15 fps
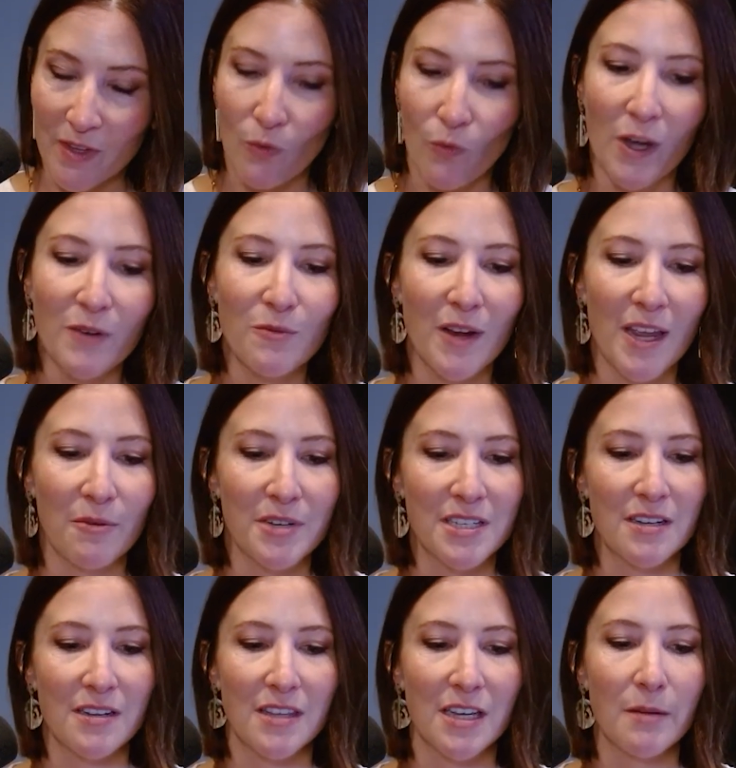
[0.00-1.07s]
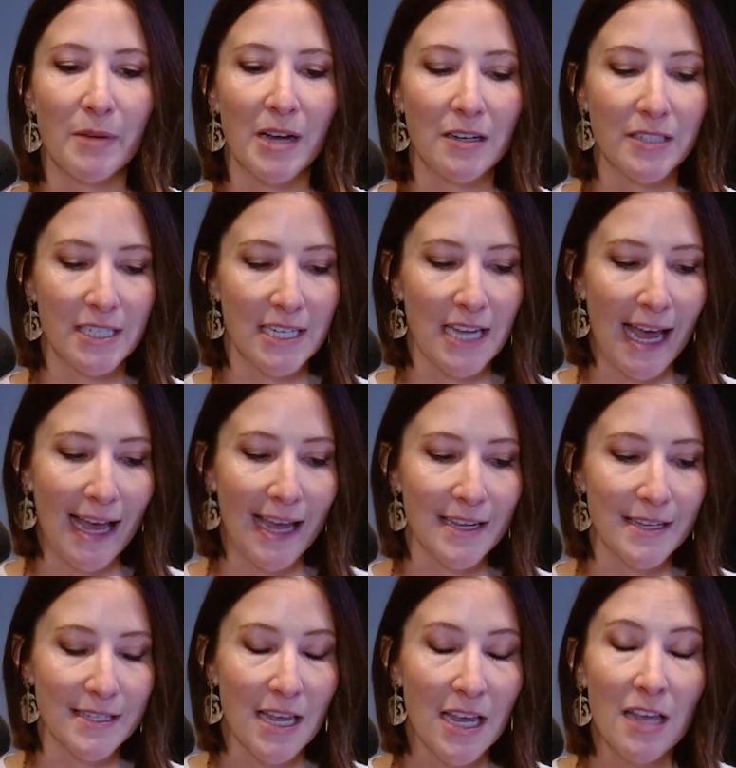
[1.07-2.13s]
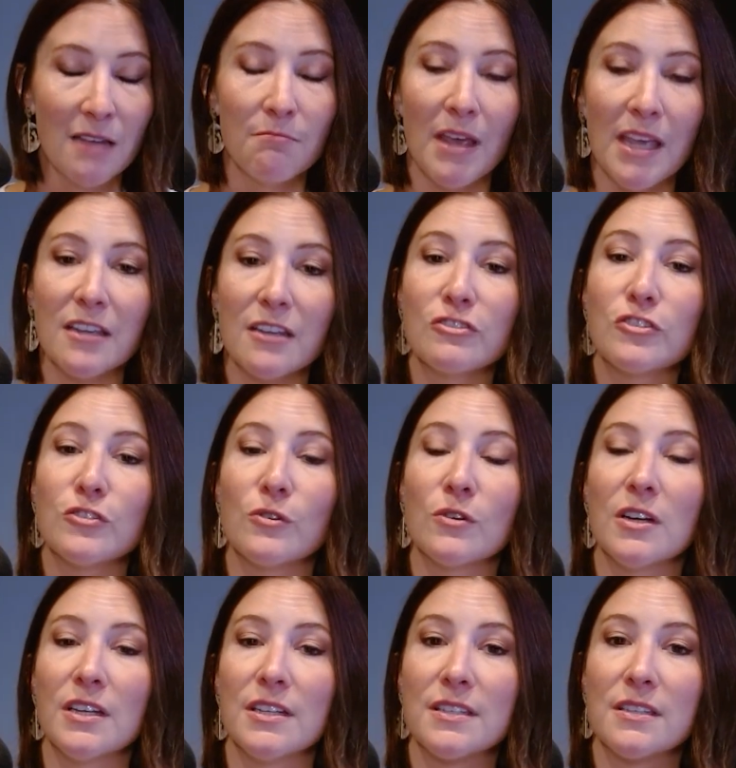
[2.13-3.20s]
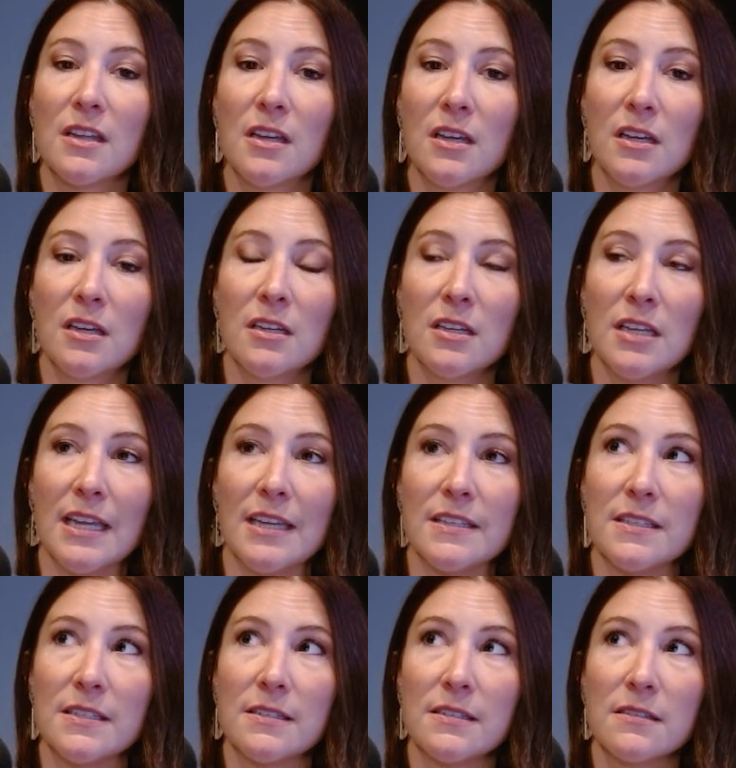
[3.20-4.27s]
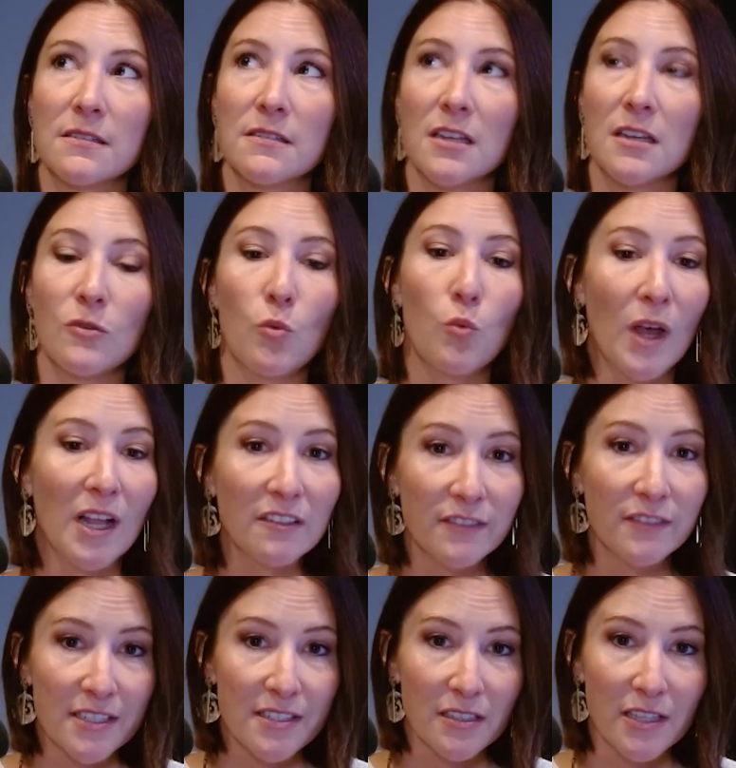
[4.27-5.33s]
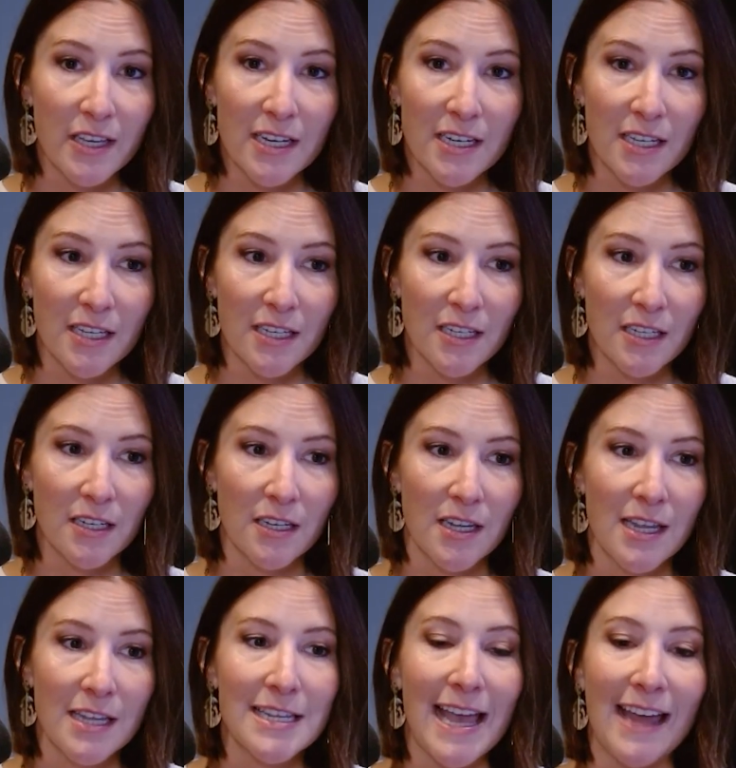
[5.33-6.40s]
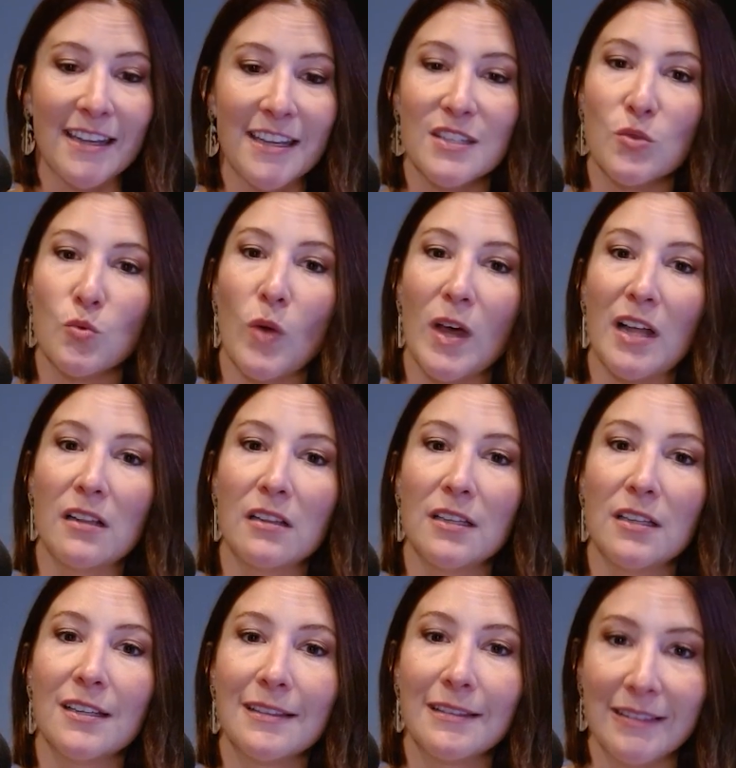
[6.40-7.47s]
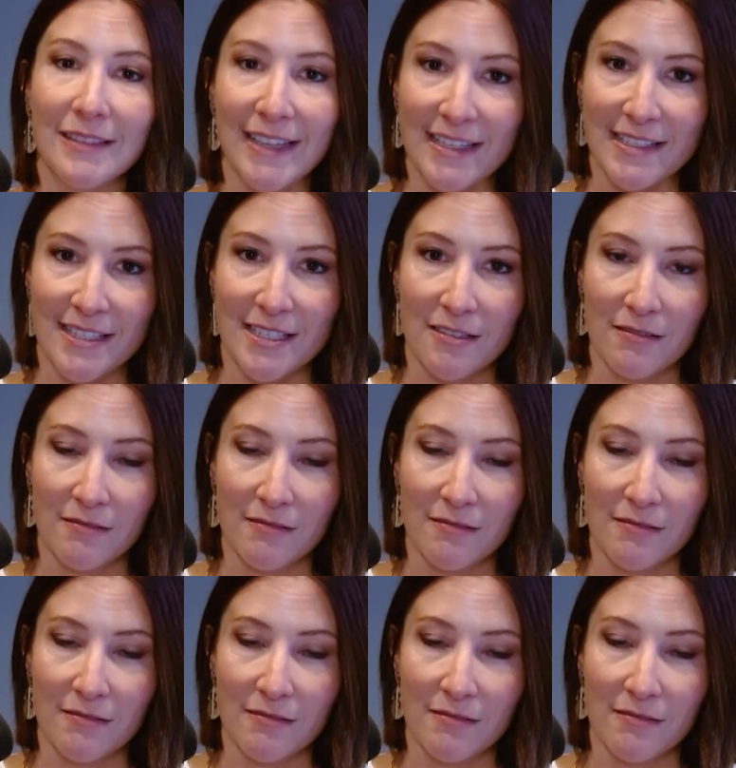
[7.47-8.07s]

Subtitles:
One way I want you to think about it as making sure it's well ventilated and it's well lit.